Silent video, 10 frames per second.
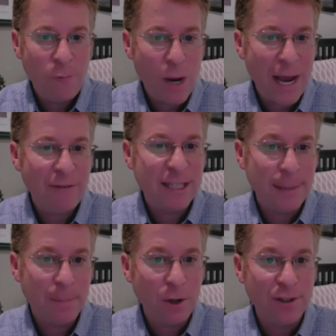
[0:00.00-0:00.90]
If we have a
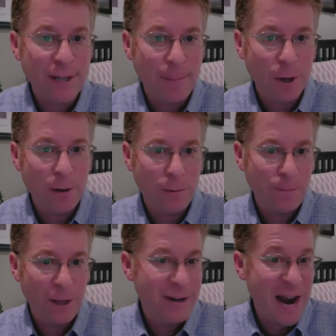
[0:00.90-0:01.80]
typical summer,
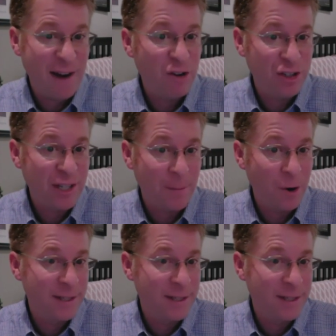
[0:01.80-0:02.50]
an average summer,